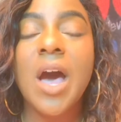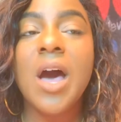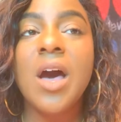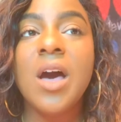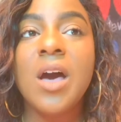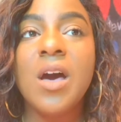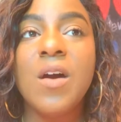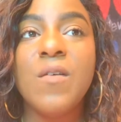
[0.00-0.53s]

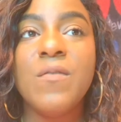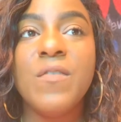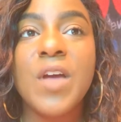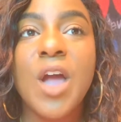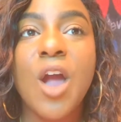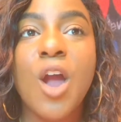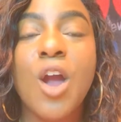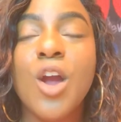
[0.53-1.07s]
of
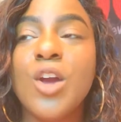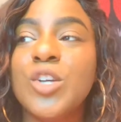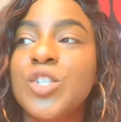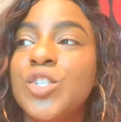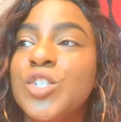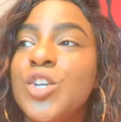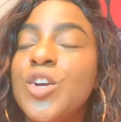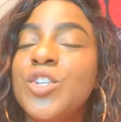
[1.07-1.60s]
her
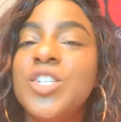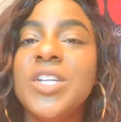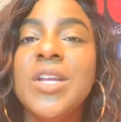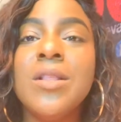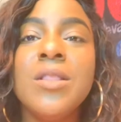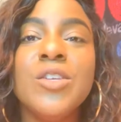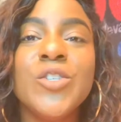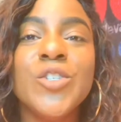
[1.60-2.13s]

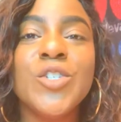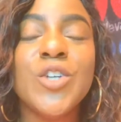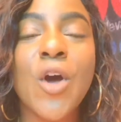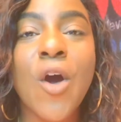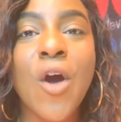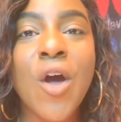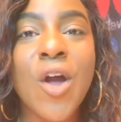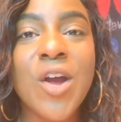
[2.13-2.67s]
searching the
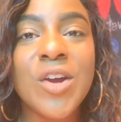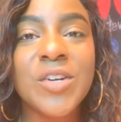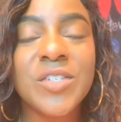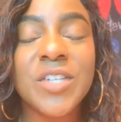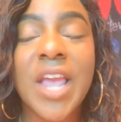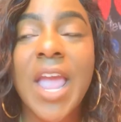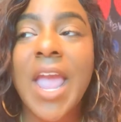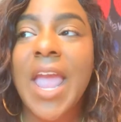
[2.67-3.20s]

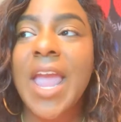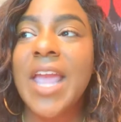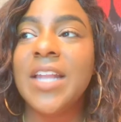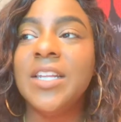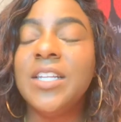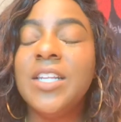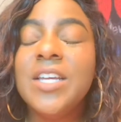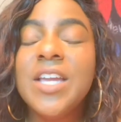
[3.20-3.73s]
stars
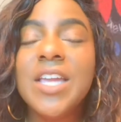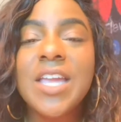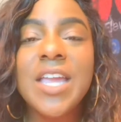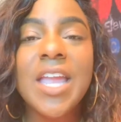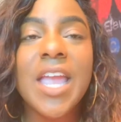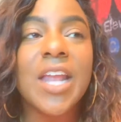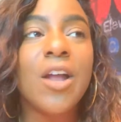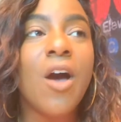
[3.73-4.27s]
and
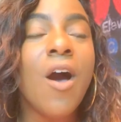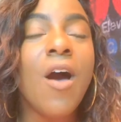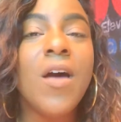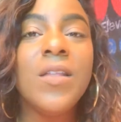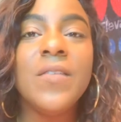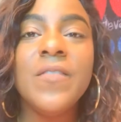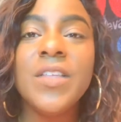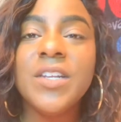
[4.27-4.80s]
looking at
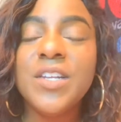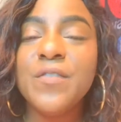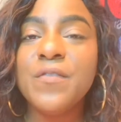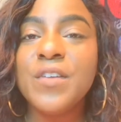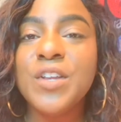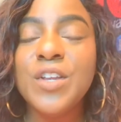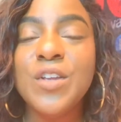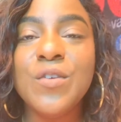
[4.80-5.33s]
all of the
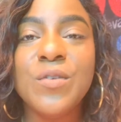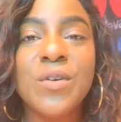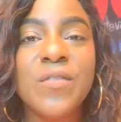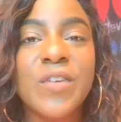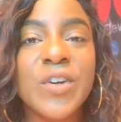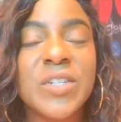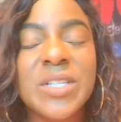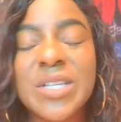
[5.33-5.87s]
different
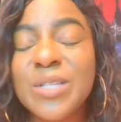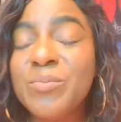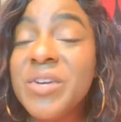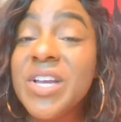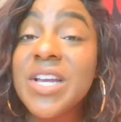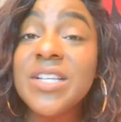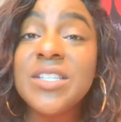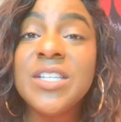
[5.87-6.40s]
universes
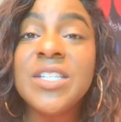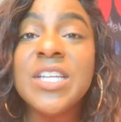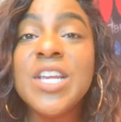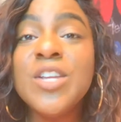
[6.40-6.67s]
because it's